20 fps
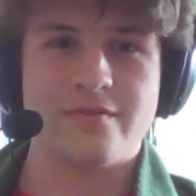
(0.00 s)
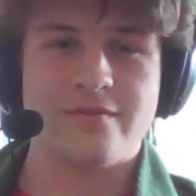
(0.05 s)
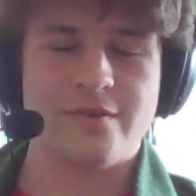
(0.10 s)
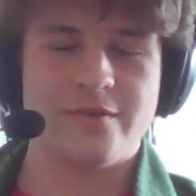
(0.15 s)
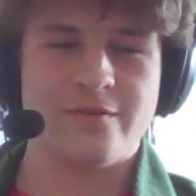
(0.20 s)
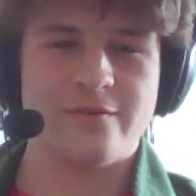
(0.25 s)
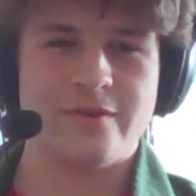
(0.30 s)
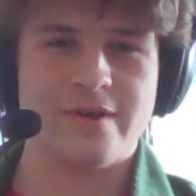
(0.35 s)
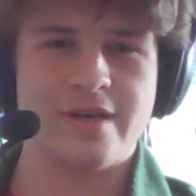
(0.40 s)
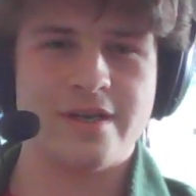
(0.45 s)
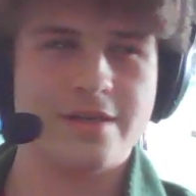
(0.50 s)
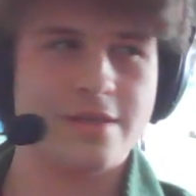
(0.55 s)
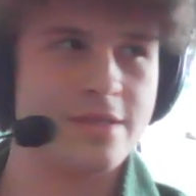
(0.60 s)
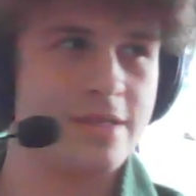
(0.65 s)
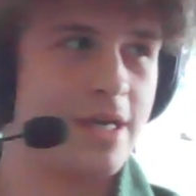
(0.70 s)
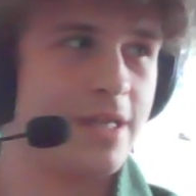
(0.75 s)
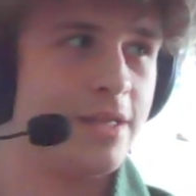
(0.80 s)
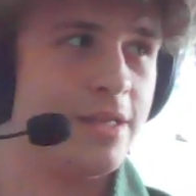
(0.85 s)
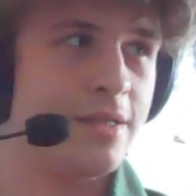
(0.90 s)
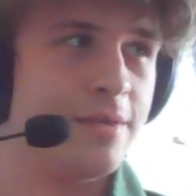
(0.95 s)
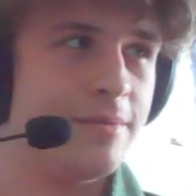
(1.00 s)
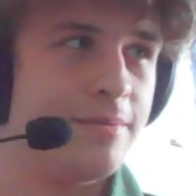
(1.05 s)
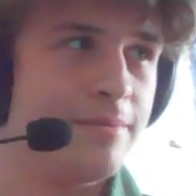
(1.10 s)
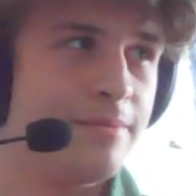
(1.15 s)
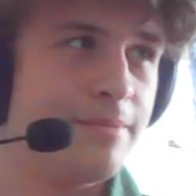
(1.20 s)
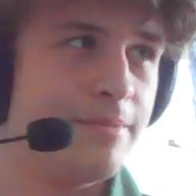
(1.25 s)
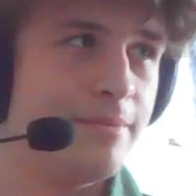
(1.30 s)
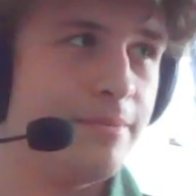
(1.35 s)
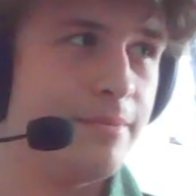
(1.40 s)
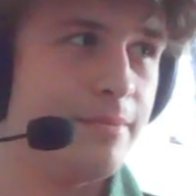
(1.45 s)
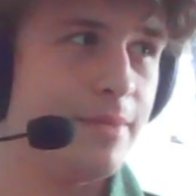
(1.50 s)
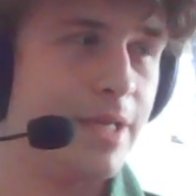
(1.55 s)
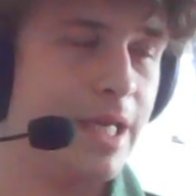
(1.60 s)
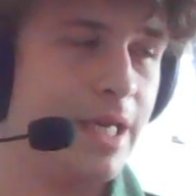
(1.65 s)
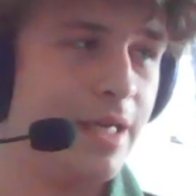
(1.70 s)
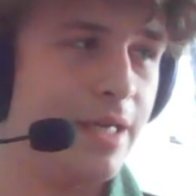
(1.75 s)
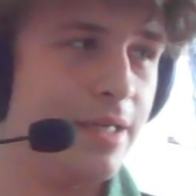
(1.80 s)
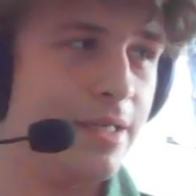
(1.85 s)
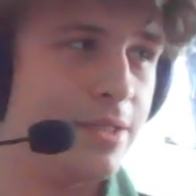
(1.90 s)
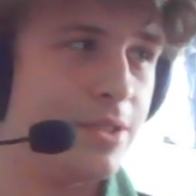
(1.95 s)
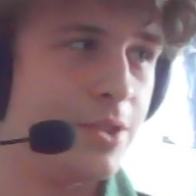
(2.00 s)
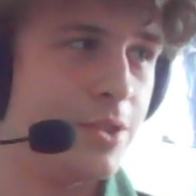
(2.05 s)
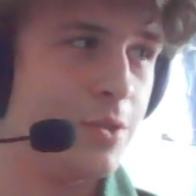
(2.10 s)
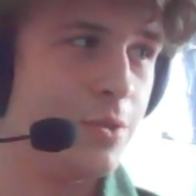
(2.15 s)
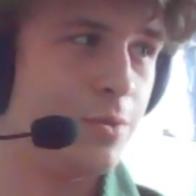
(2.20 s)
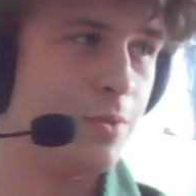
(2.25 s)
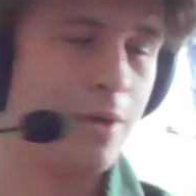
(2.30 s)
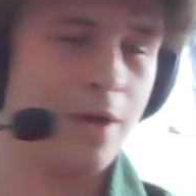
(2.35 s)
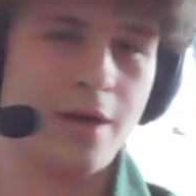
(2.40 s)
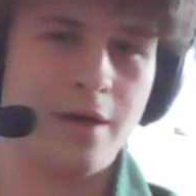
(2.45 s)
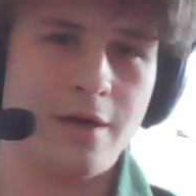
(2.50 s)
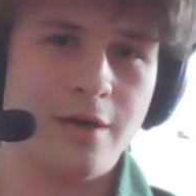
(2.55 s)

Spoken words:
feel free to send them to